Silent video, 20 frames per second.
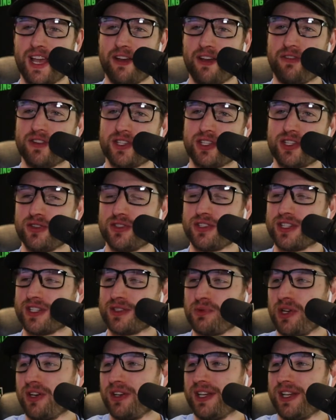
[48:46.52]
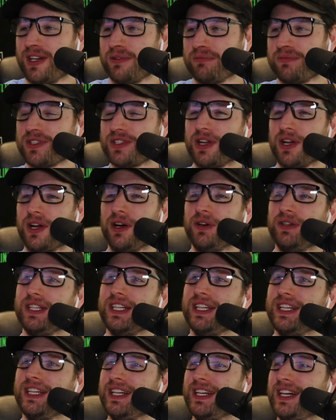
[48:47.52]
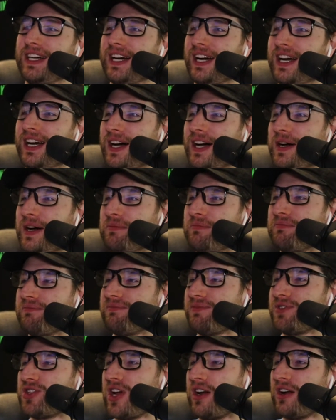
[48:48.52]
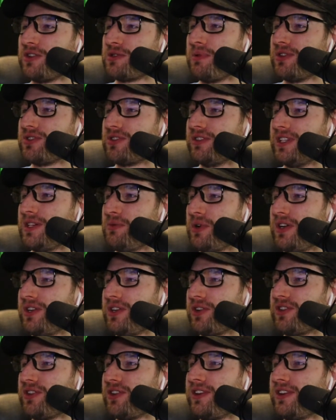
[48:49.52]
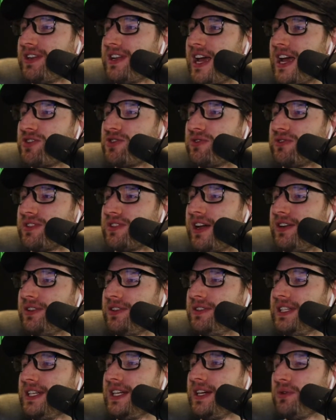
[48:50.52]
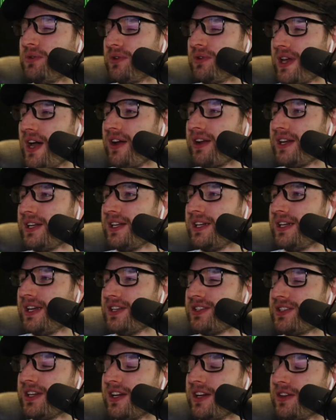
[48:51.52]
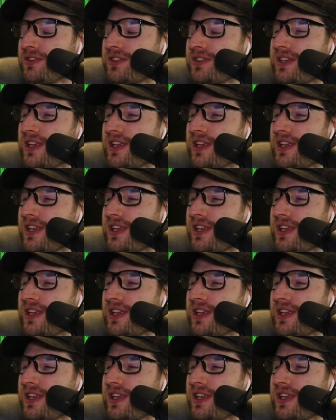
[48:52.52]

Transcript: F excuses. We don't need them. So shout out Spencer Lee, winning your 3rd national title without any ACLs. That